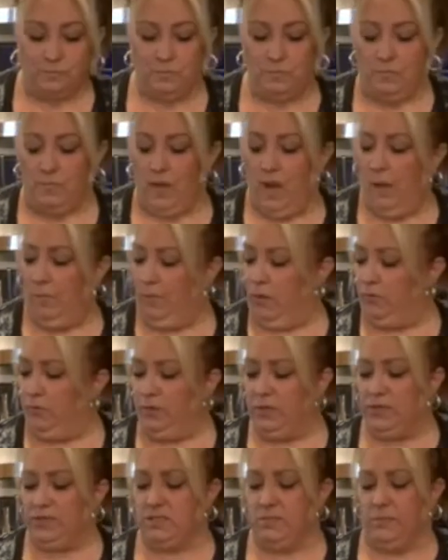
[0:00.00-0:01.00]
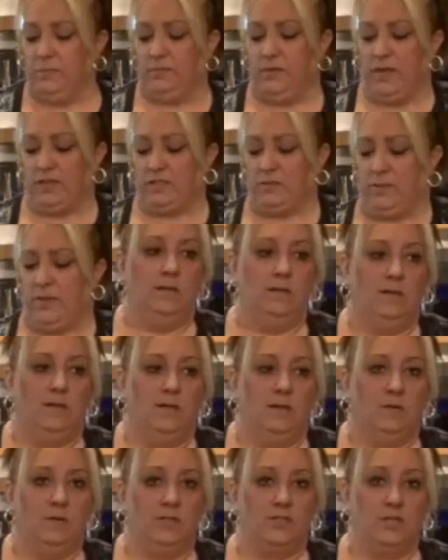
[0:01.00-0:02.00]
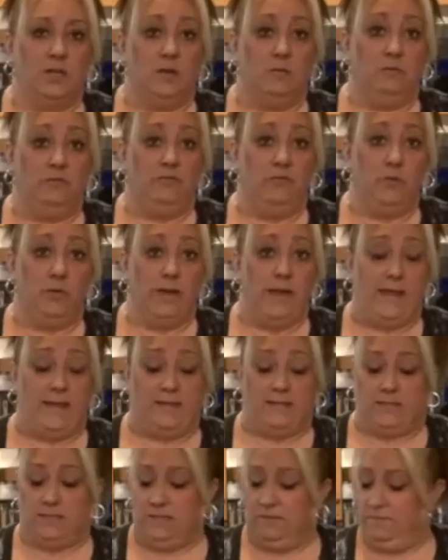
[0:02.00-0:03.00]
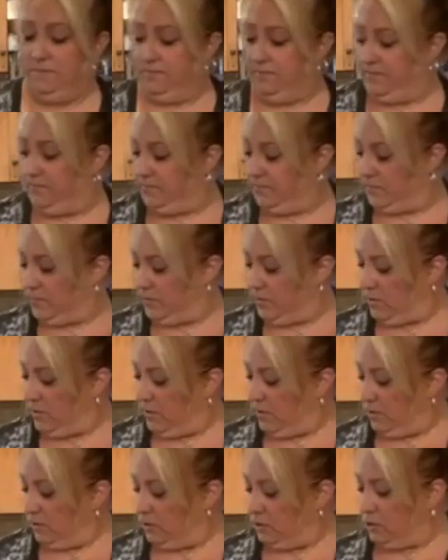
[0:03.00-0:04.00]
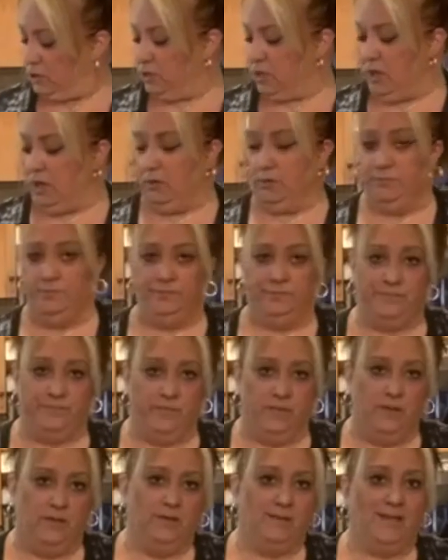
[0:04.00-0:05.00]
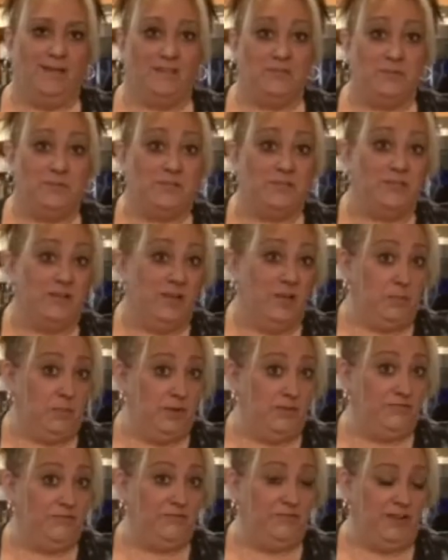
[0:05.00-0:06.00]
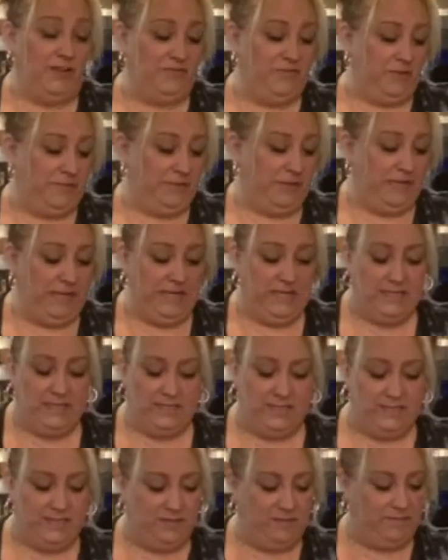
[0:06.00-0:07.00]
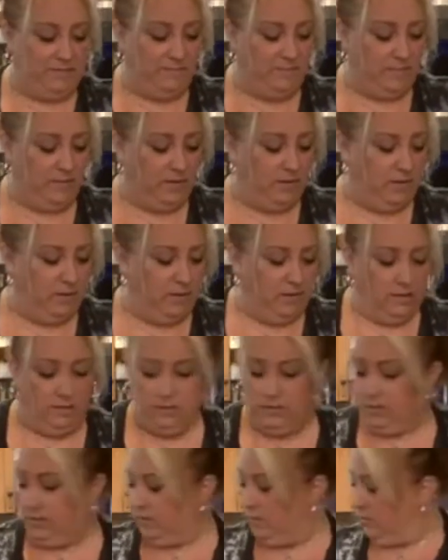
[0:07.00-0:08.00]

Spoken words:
already. A really simple recipe. We're gonna start out with 4 eggs. So that's what's gonna help it fluff up nice. So